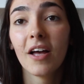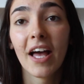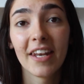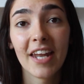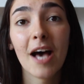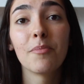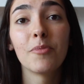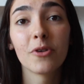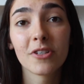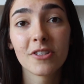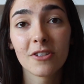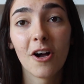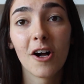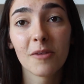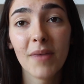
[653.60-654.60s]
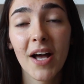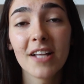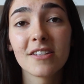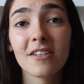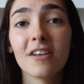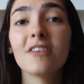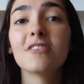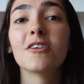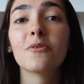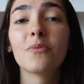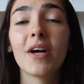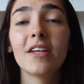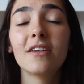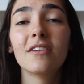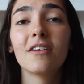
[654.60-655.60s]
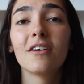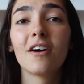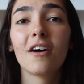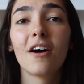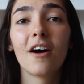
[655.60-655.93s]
and that book's Dark Matter. So when